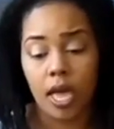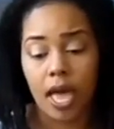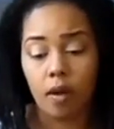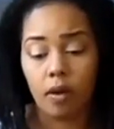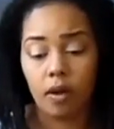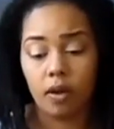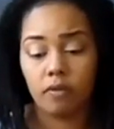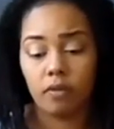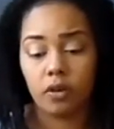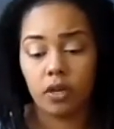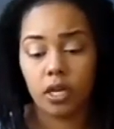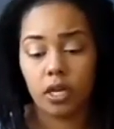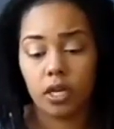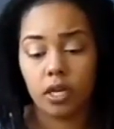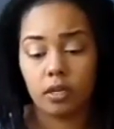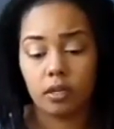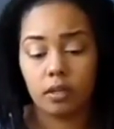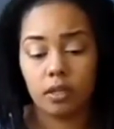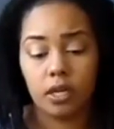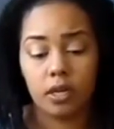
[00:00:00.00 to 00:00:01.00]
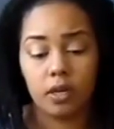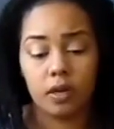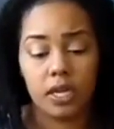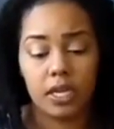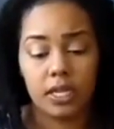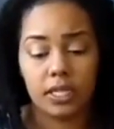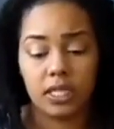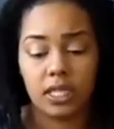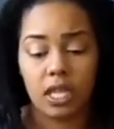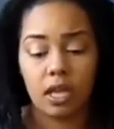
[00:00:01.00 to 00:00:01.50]
However, there
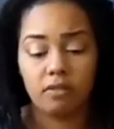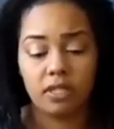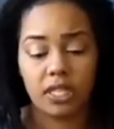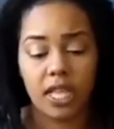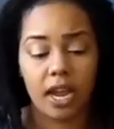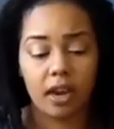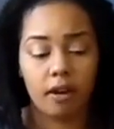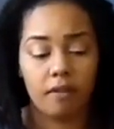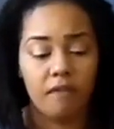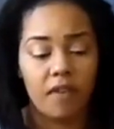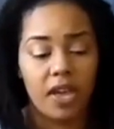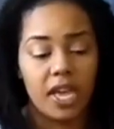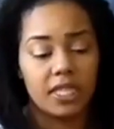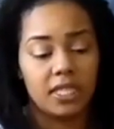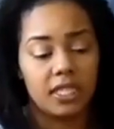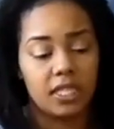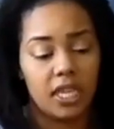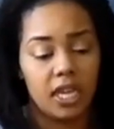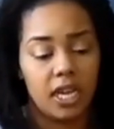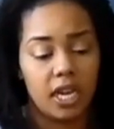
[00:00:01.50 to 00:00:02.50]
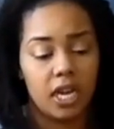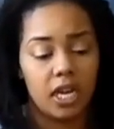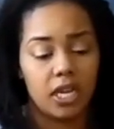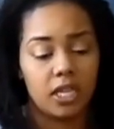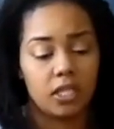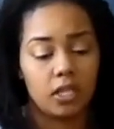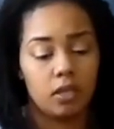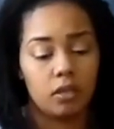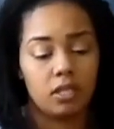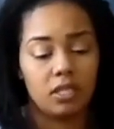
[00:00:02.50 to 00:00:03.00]
is self-sacrifice
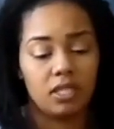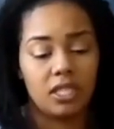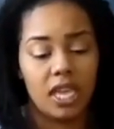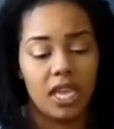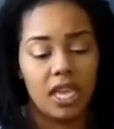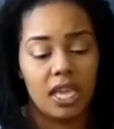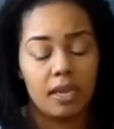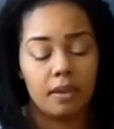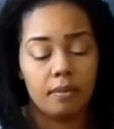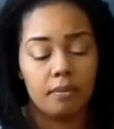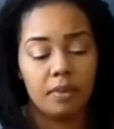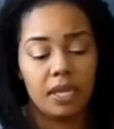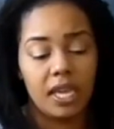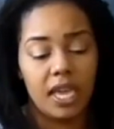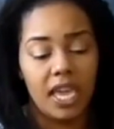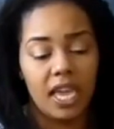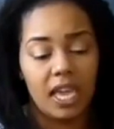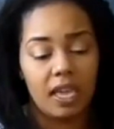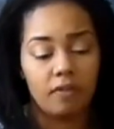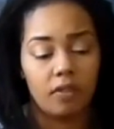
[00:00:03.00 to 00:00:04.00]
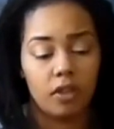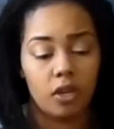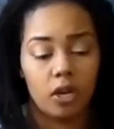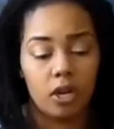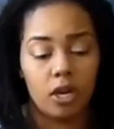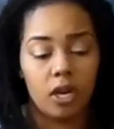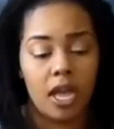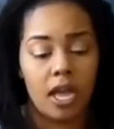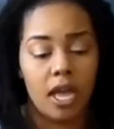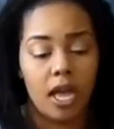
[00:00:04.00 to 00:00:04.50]
there. So same
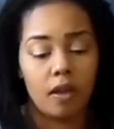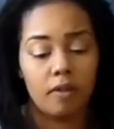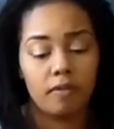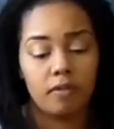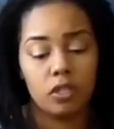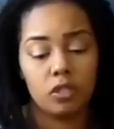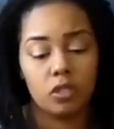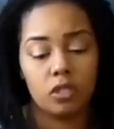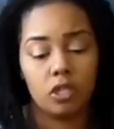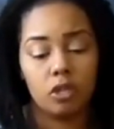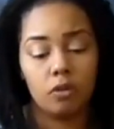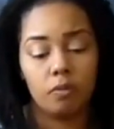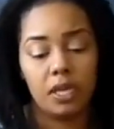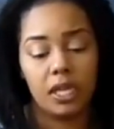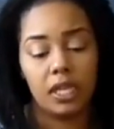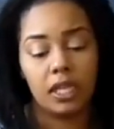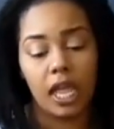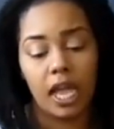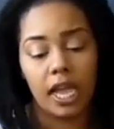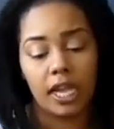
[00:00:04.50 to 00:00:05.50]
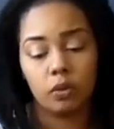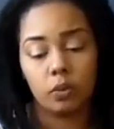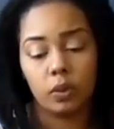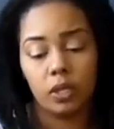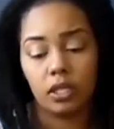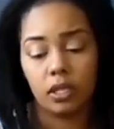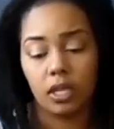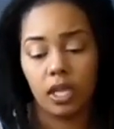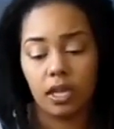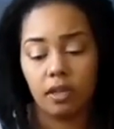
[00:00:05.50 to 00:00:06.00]
behavior, however, you still be aligned
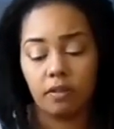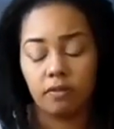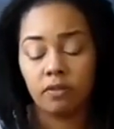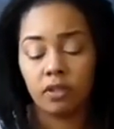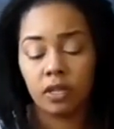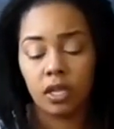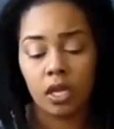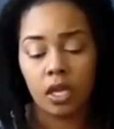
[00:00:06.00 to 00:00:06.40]
with love.